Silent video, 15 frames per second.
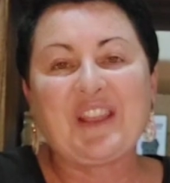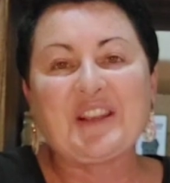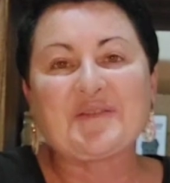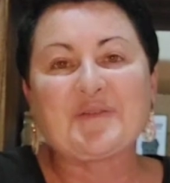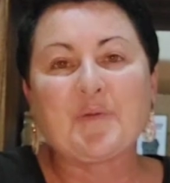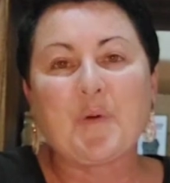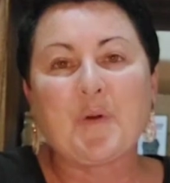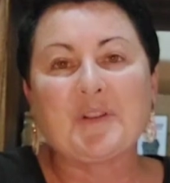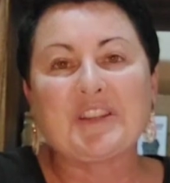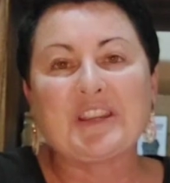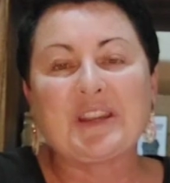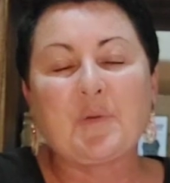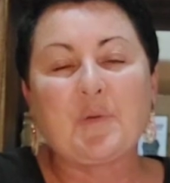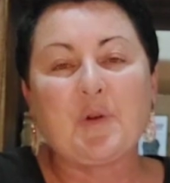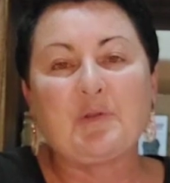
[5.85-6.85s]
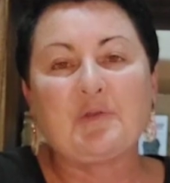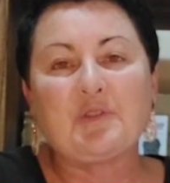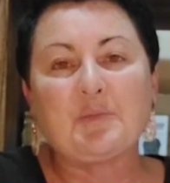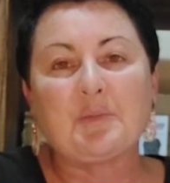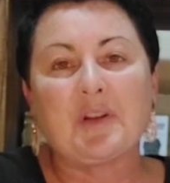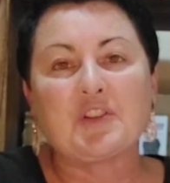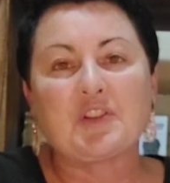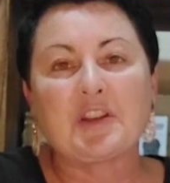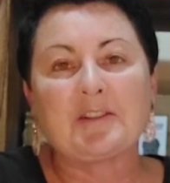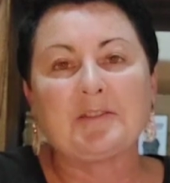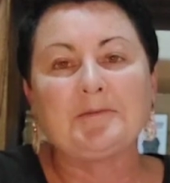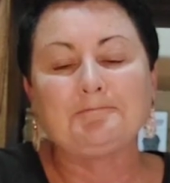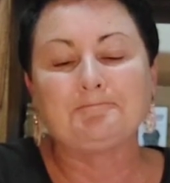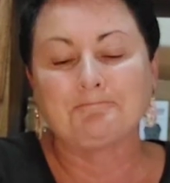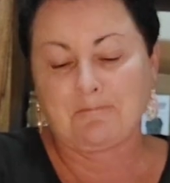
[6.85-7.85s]
Thanks for watching. Welcome to my
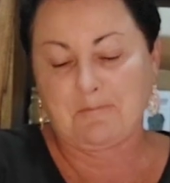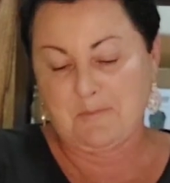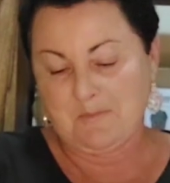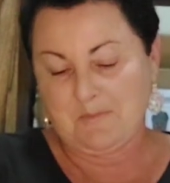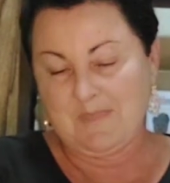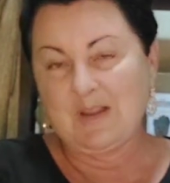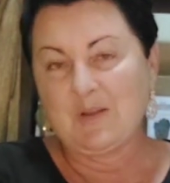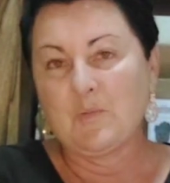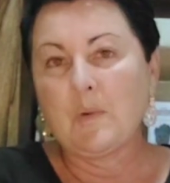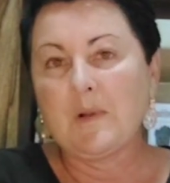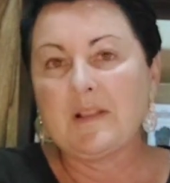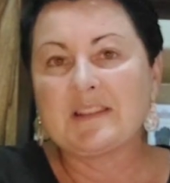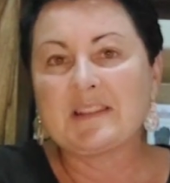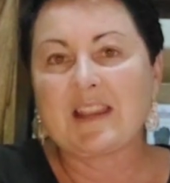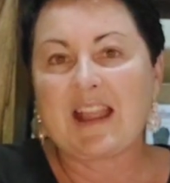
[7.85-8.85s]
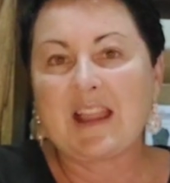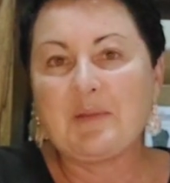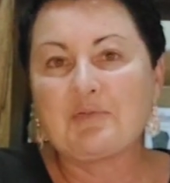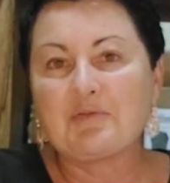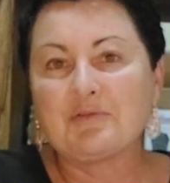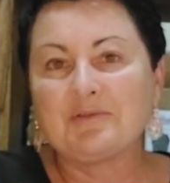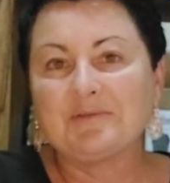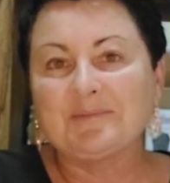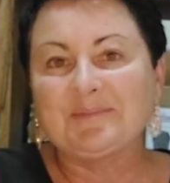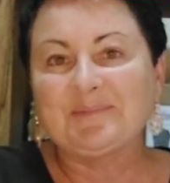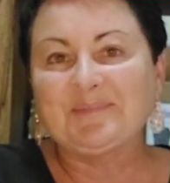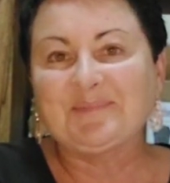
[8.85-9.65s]
channel. Well, it's April